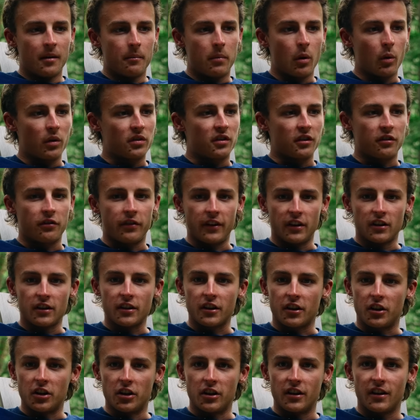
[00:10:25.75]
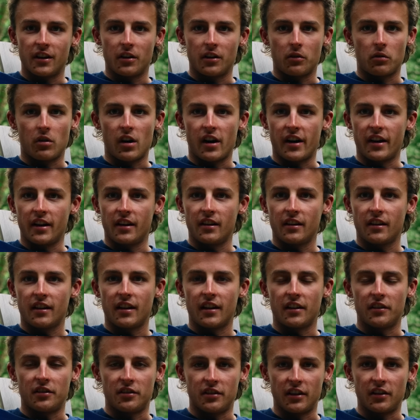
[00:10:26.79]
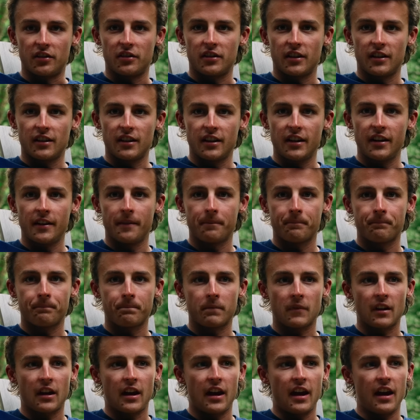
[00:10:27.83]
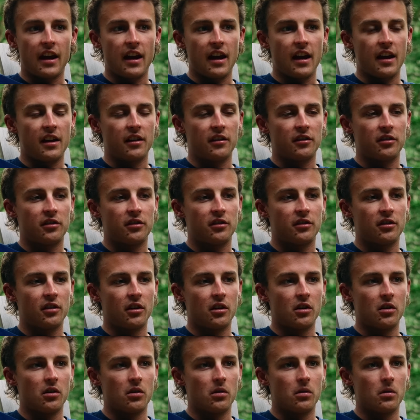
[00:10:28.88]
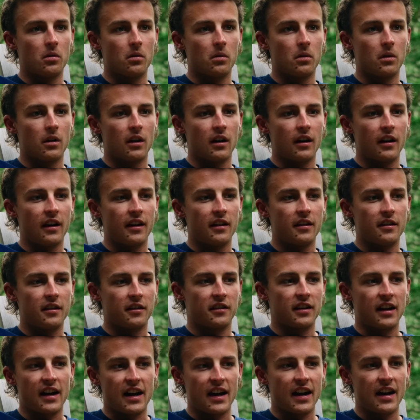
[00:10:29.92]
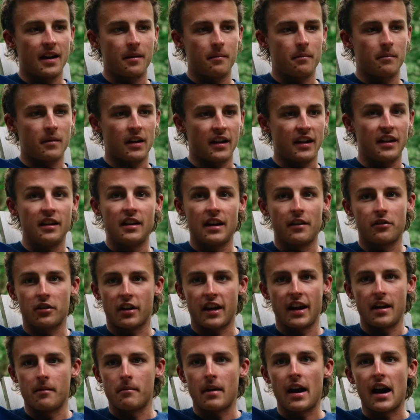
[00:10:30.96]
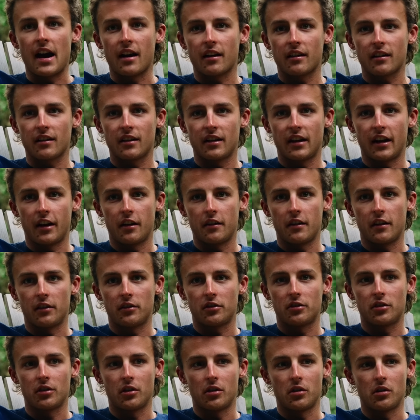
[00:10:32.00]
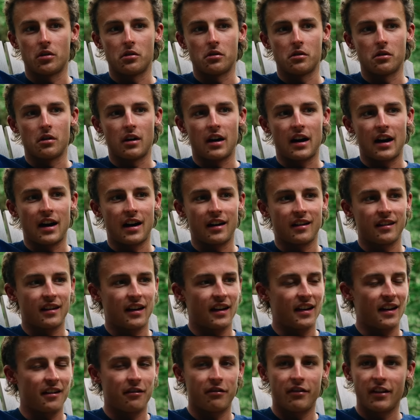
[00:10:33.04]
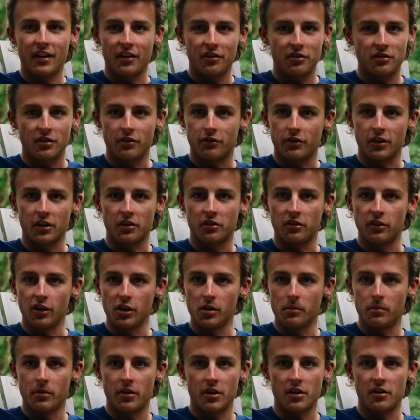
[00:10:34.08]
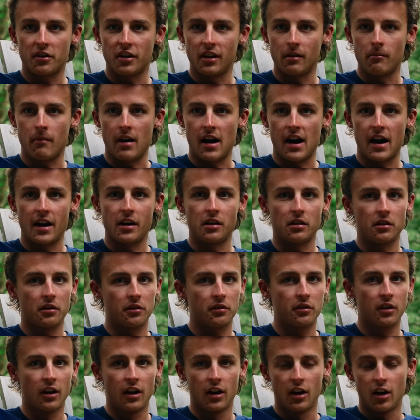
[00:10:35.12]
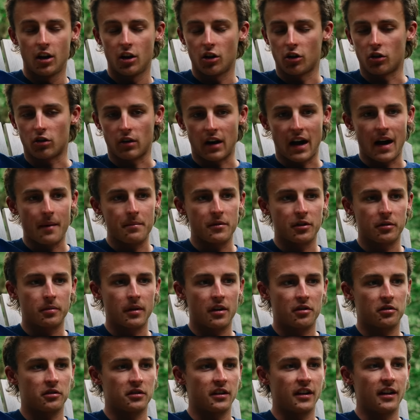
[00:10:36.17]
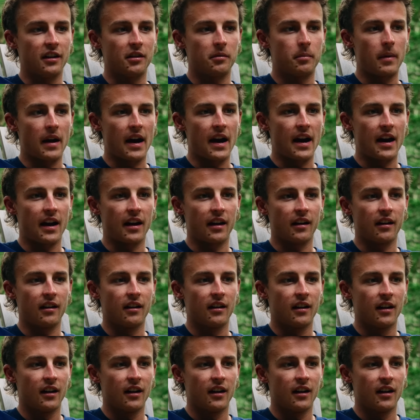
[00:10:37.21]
But was just feeling good and running consistently. And so at the time, he never came back. And then so I finished the first loop, 13 miles, grabbed the special needs bag.